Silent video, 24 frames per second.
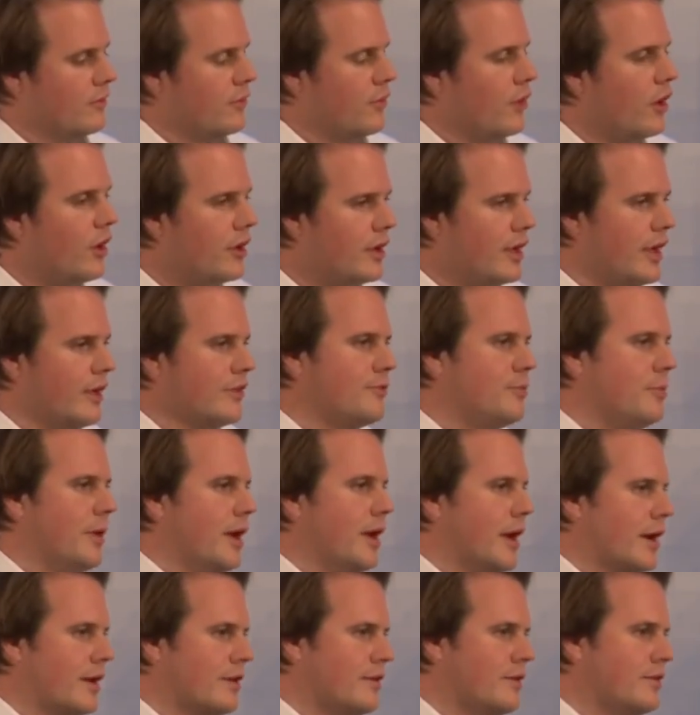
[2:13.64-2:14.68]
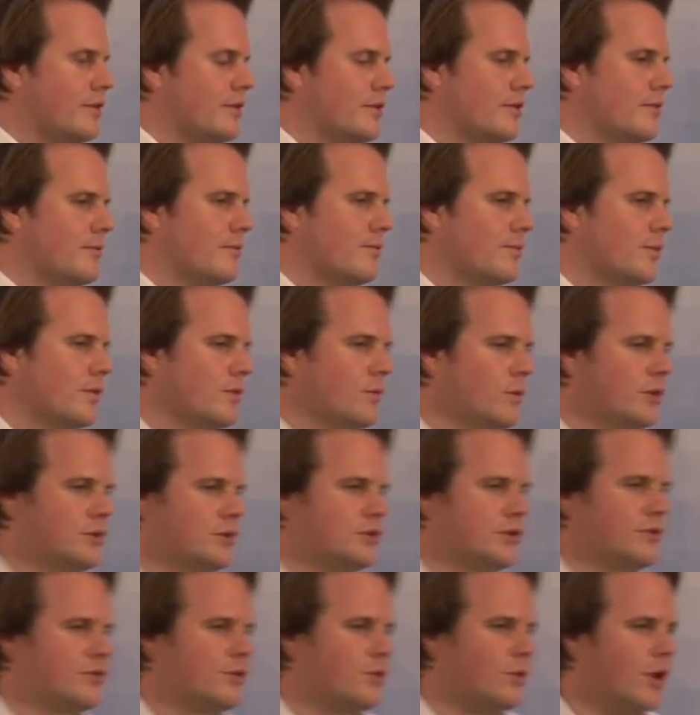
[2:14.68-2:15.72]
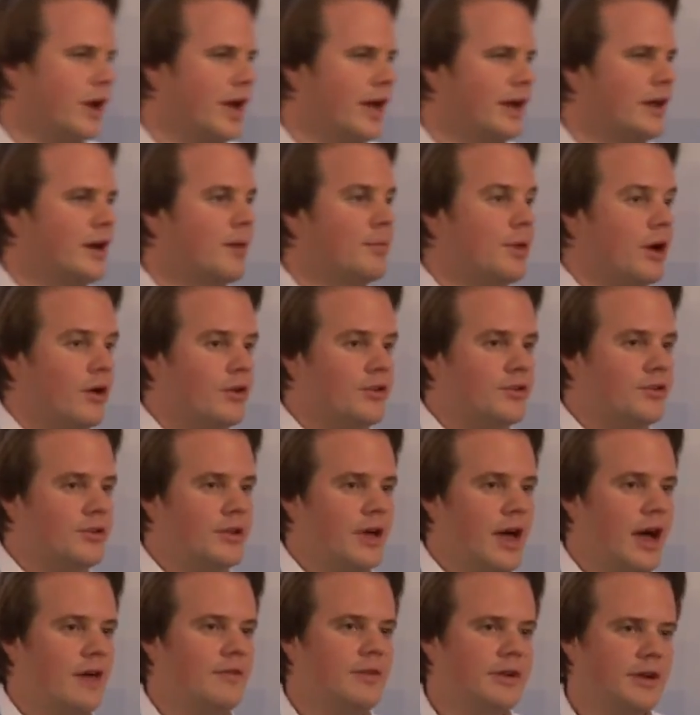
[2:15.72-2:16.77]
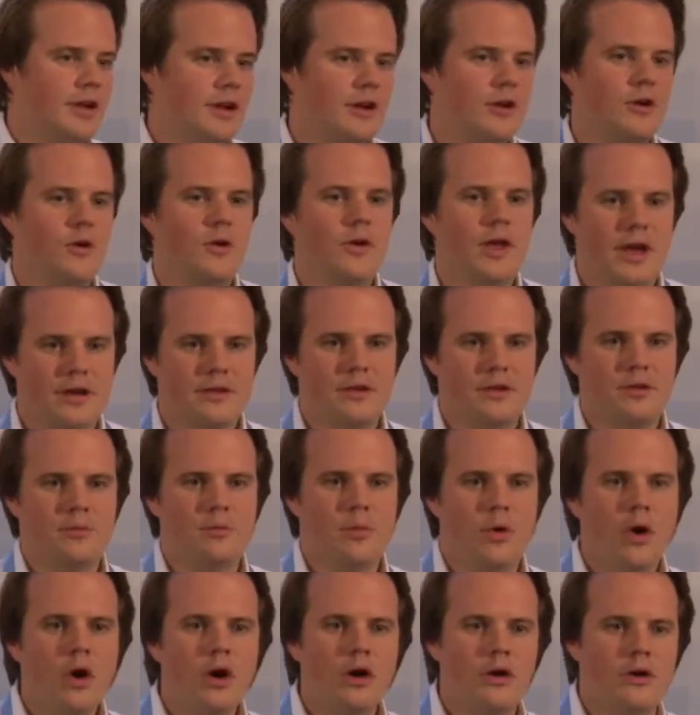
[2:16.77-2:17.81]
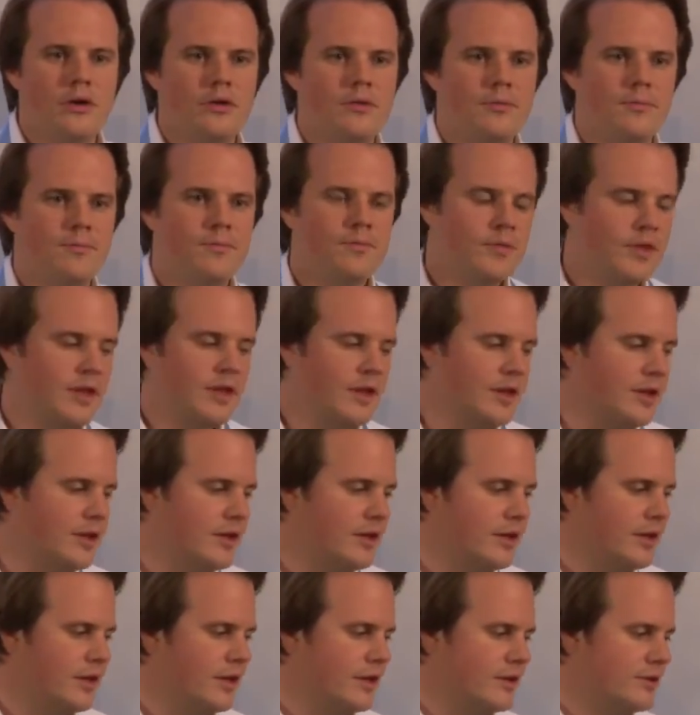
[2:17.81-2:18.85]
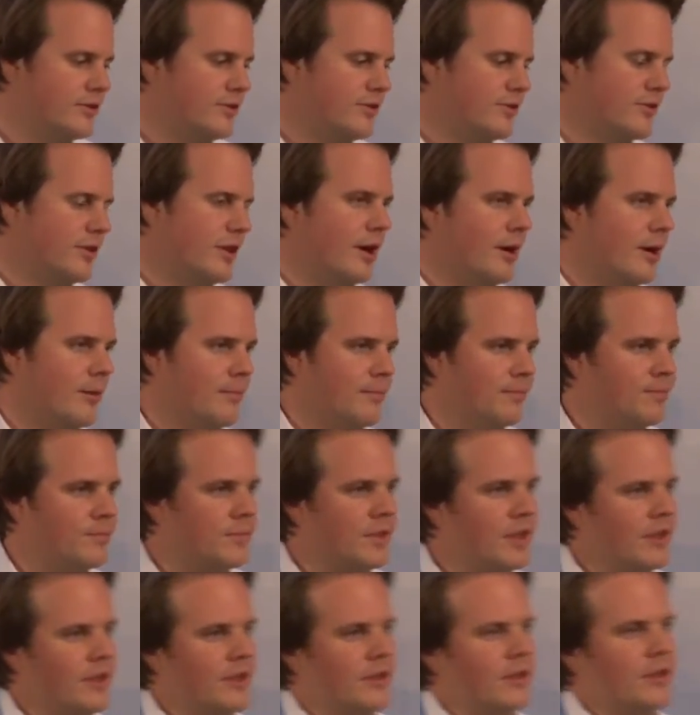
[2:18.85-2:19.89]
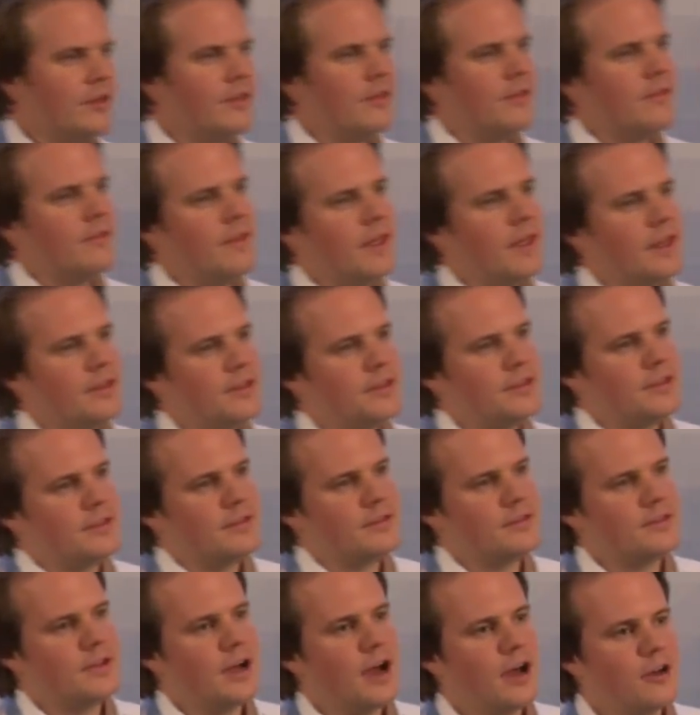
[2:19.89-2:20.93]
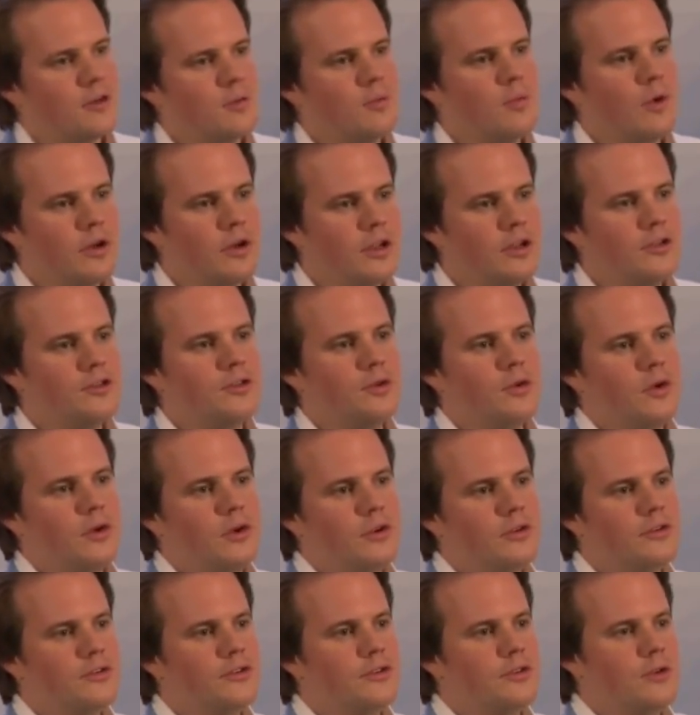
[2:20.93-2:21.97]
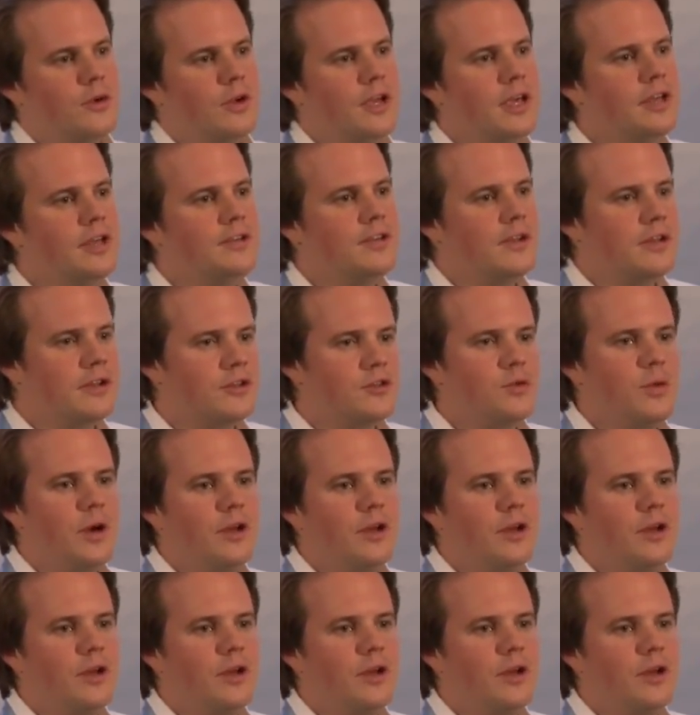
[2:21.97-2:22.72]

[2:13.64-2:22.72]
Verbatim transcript: third aspect, which is great about having a connected boiler, is um, that Tado monitors your heating